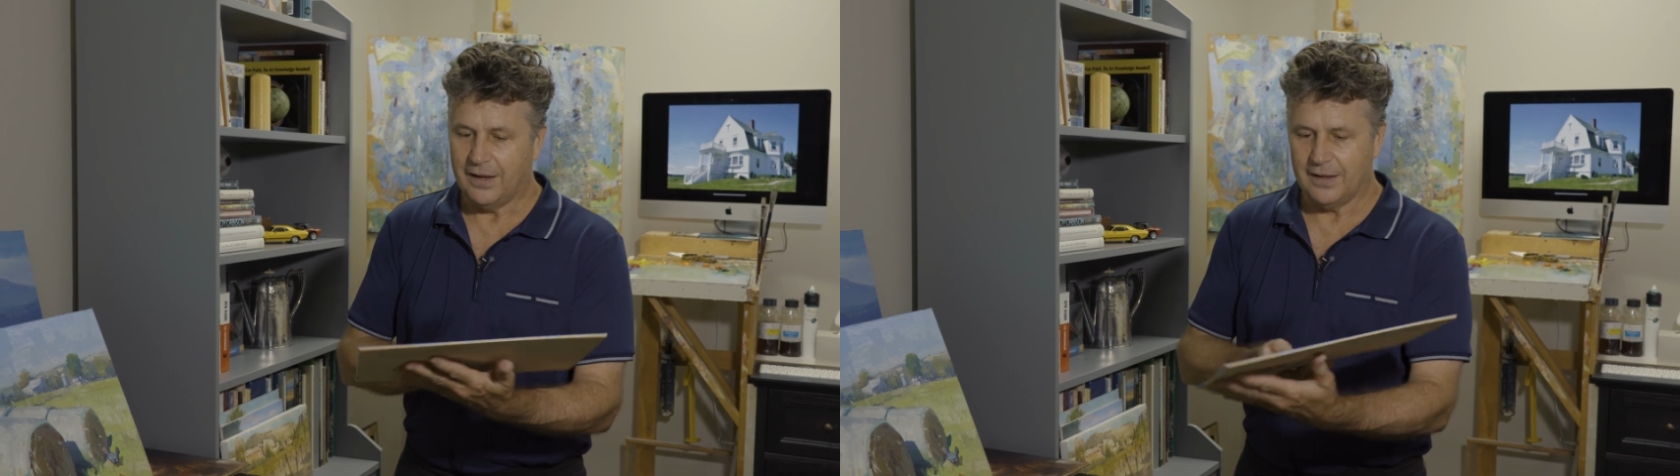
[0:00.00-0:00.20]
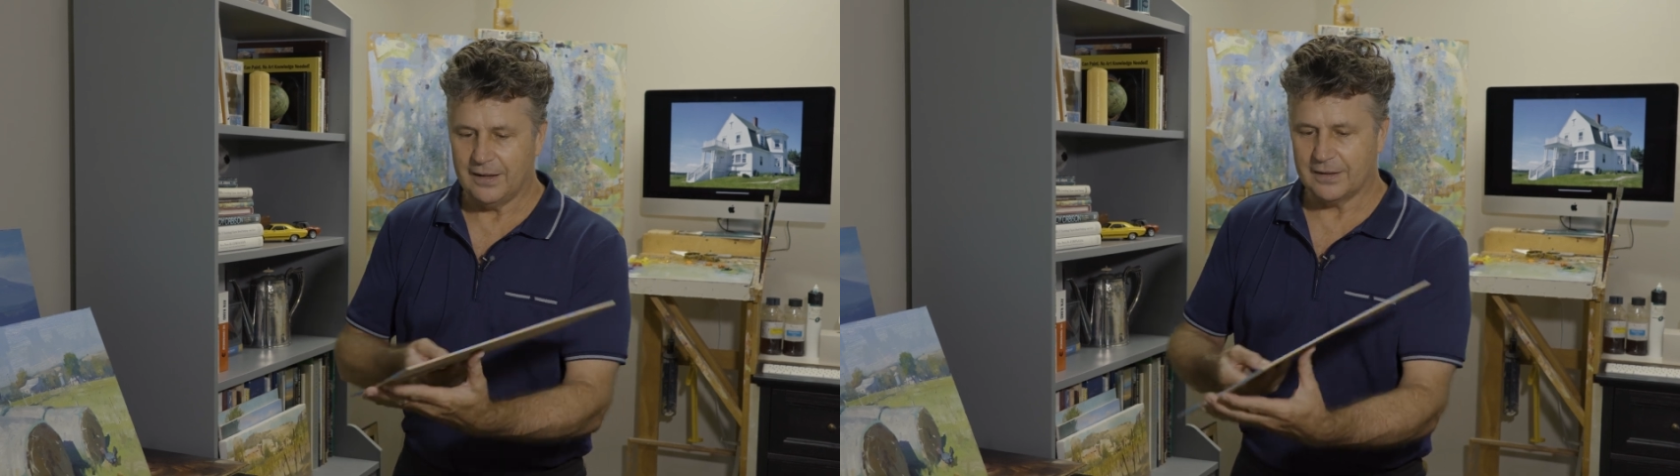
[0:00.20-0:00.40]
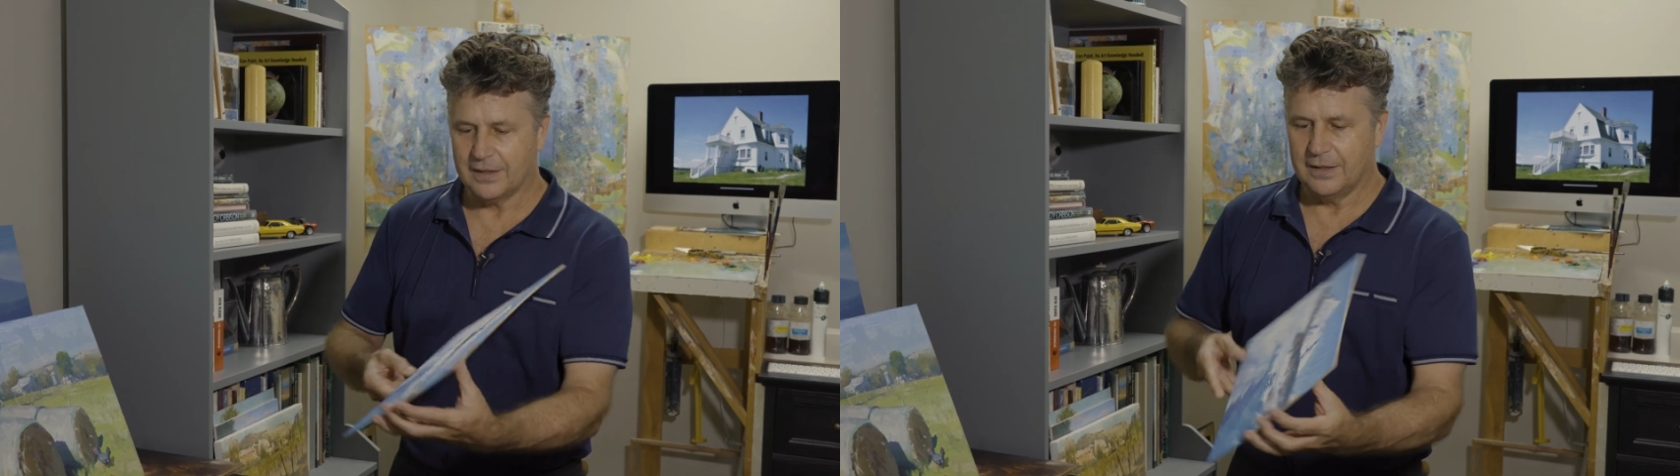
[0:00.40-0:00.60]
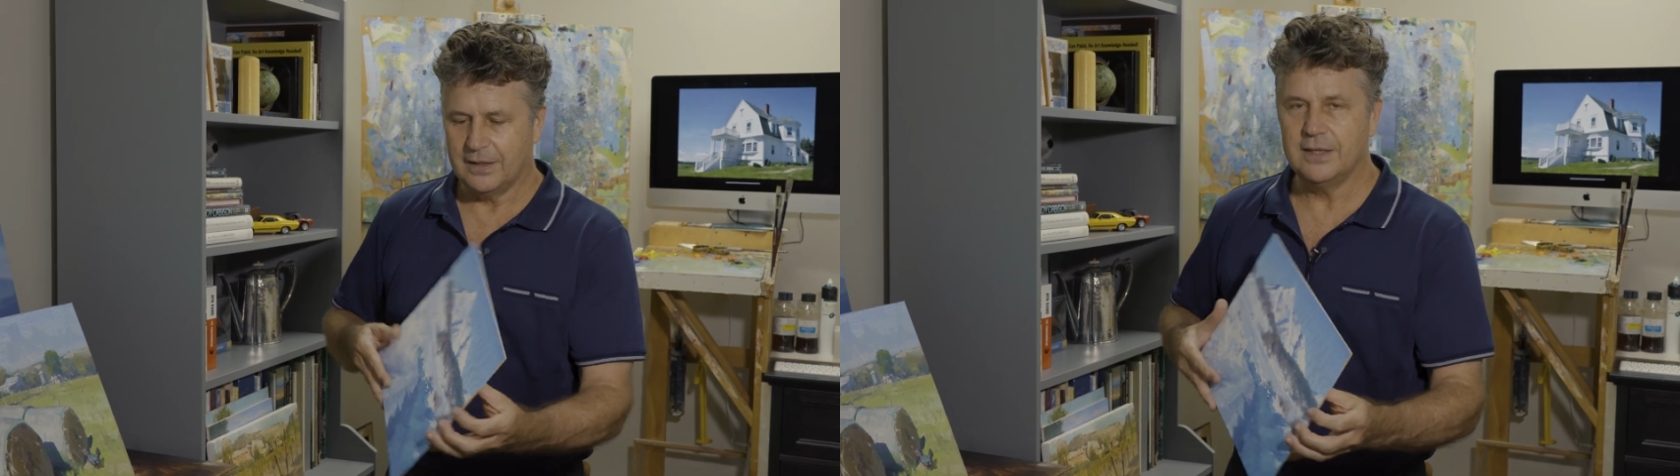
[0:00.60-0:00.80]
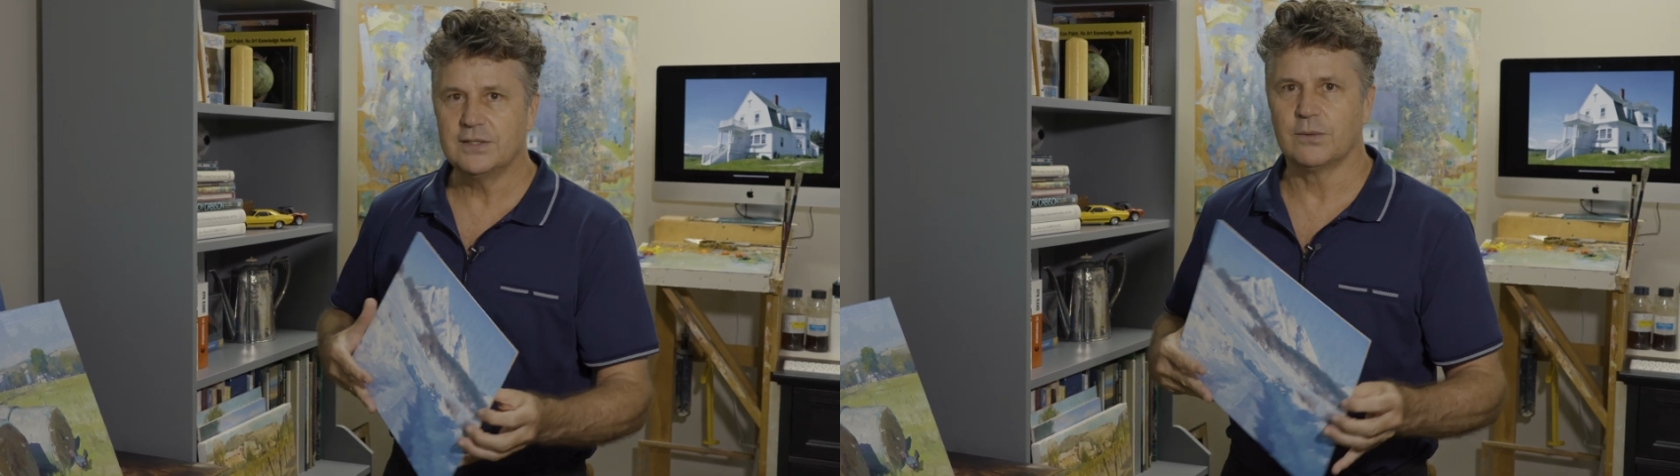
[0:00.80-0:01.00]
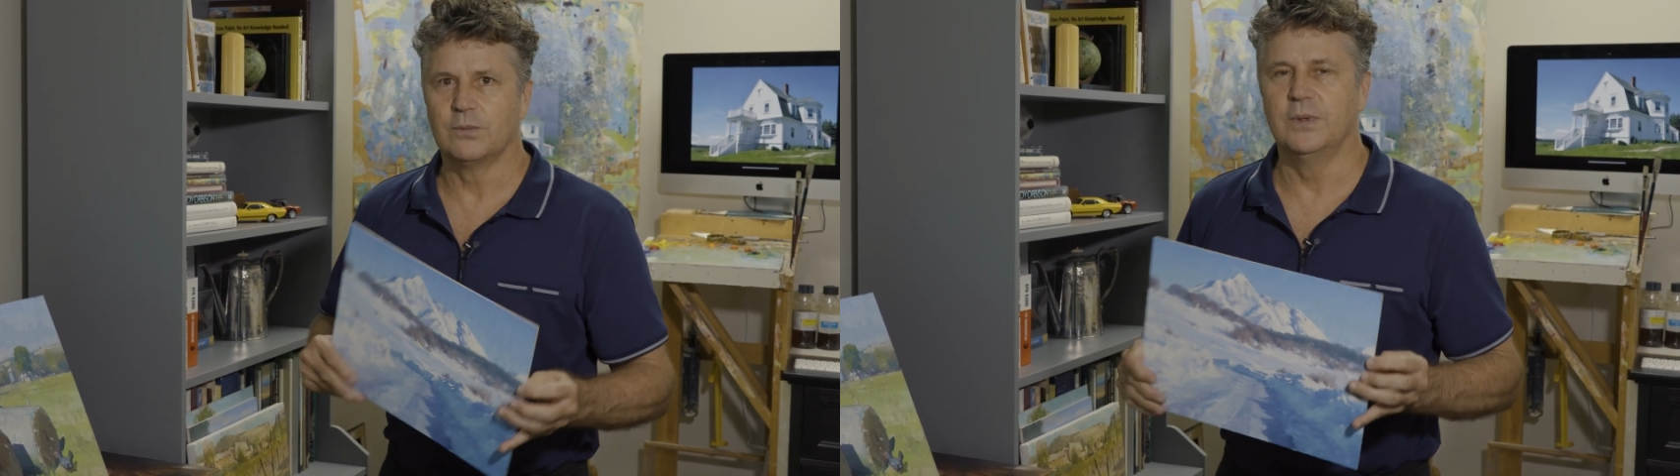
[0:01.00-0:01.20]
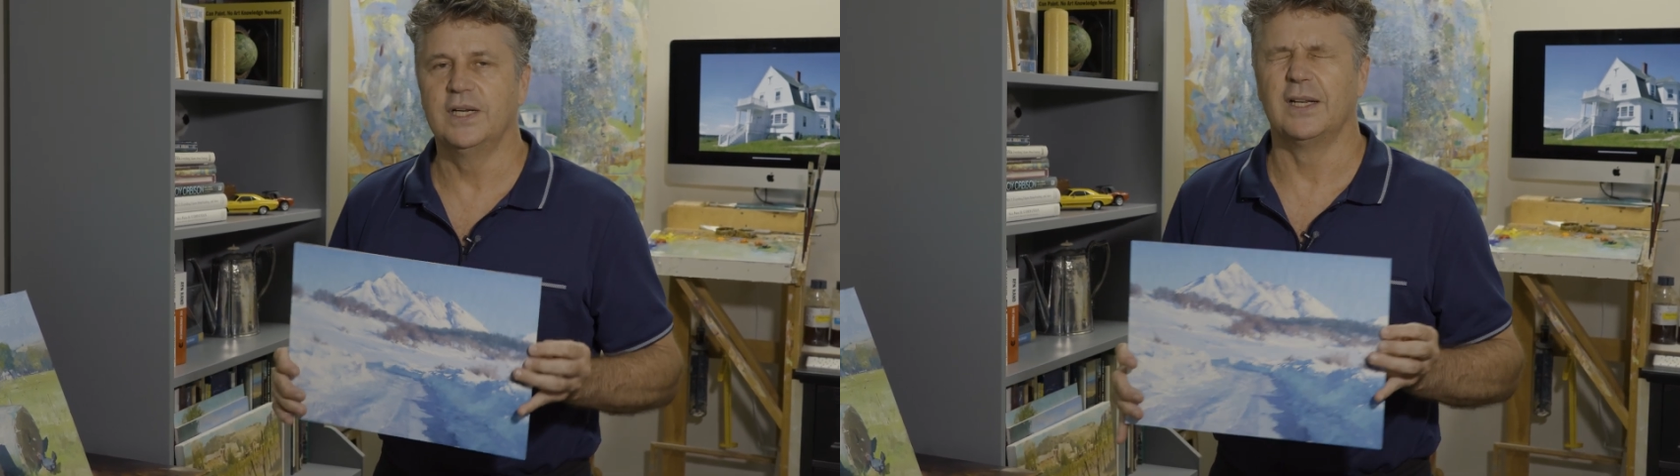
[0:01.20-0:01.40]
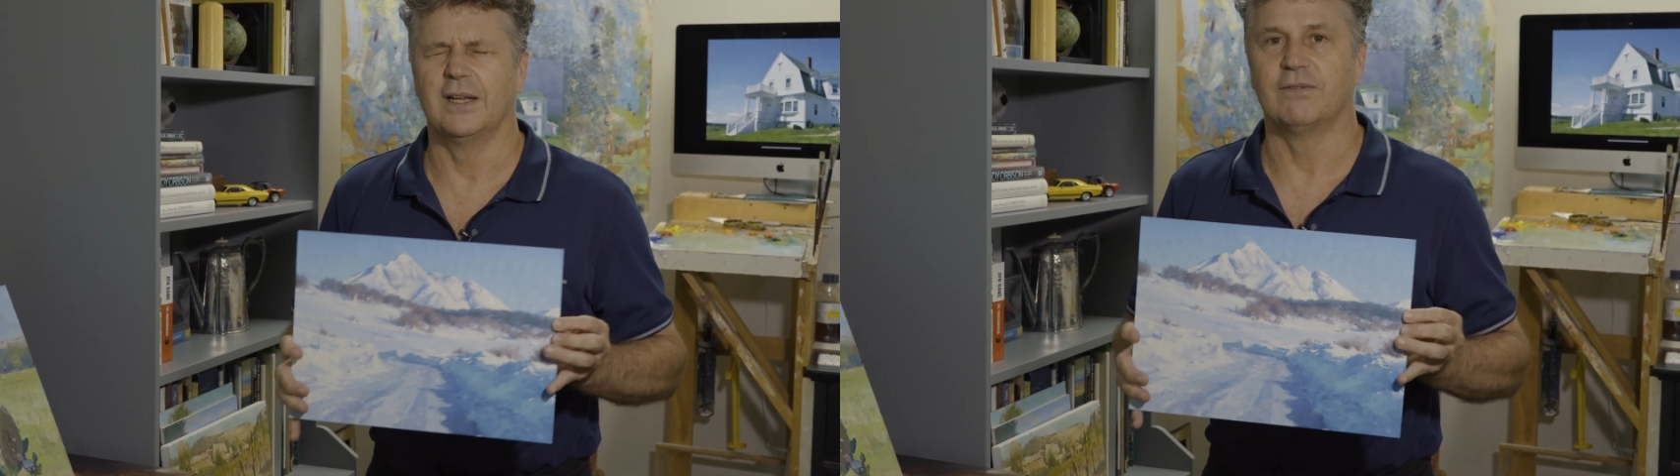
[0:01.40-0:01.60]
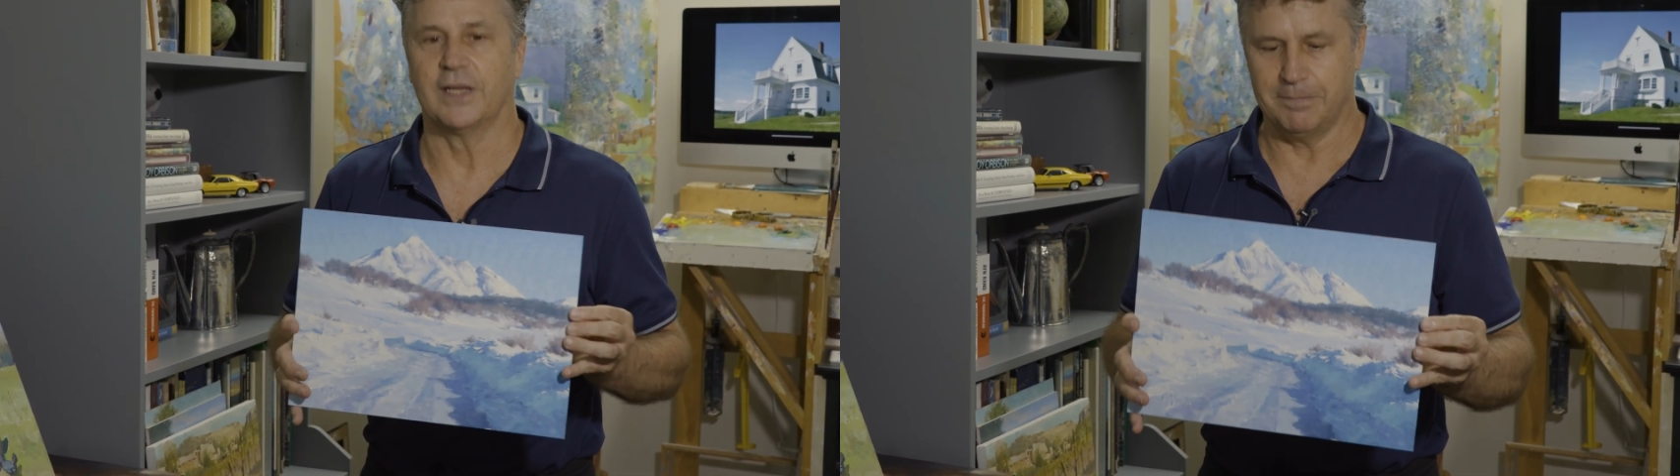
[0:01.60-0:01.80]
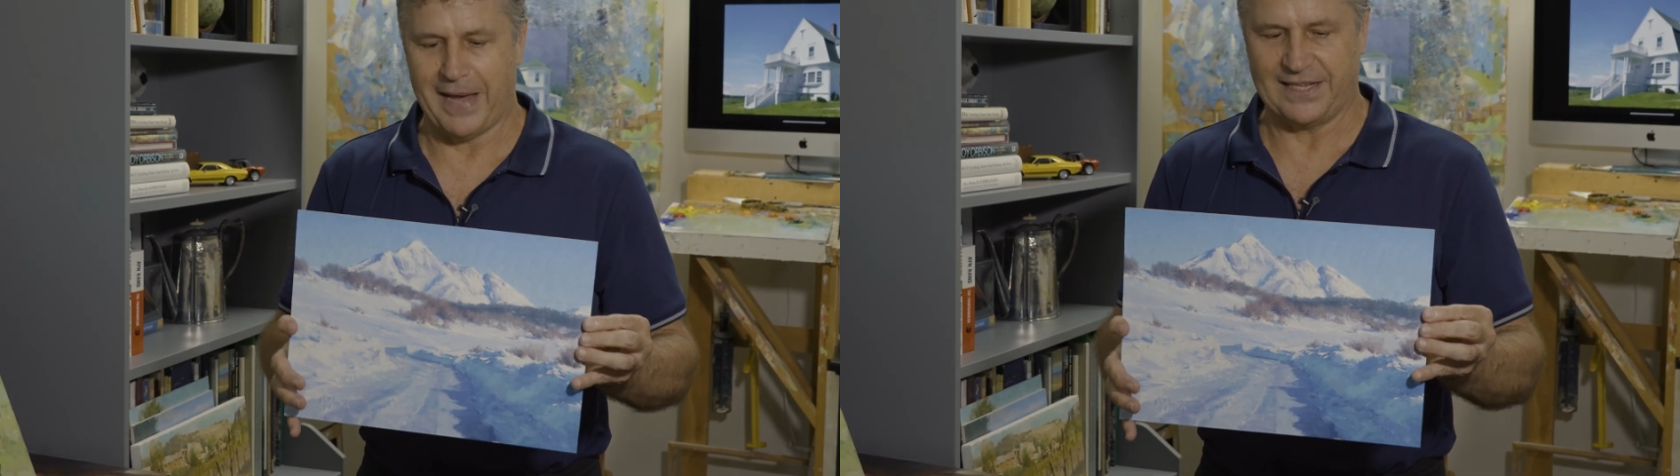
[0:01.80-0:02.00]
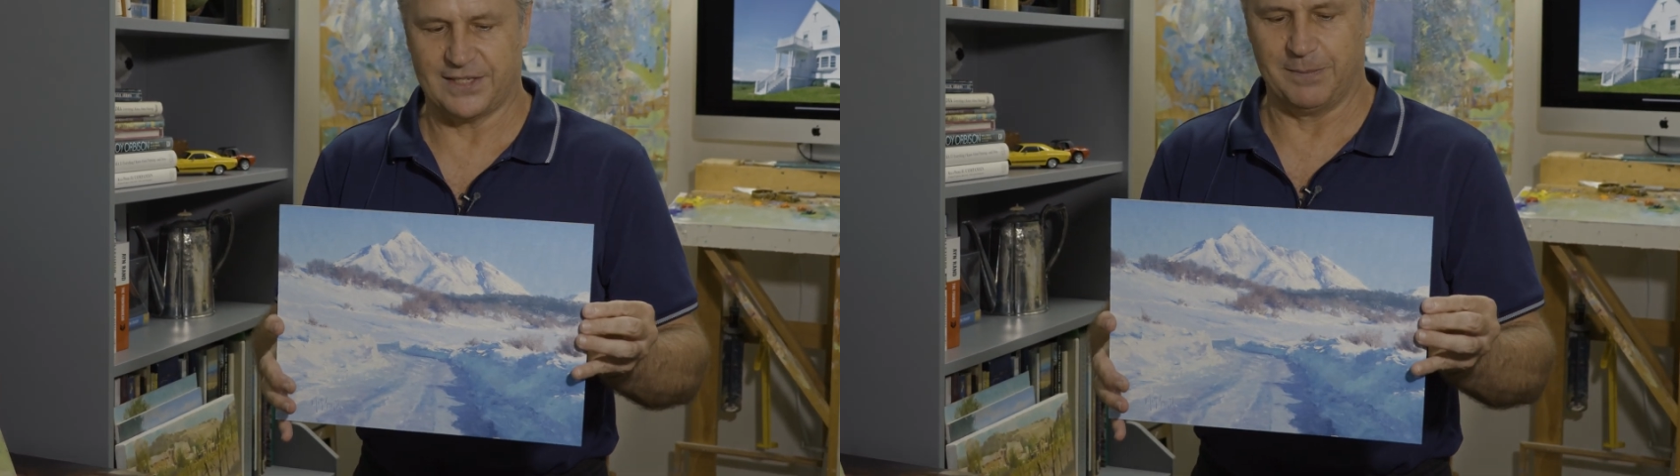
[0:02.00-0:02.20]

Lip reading: And here's a really lovely Matt